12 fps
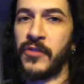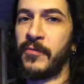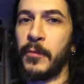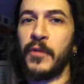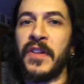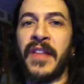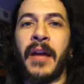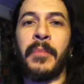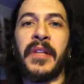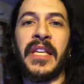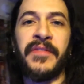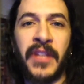of movies I
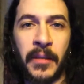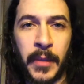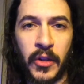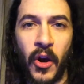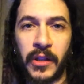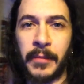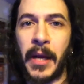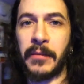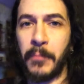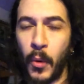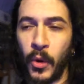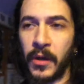believe need to be talked about
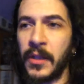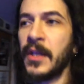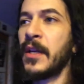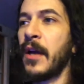more,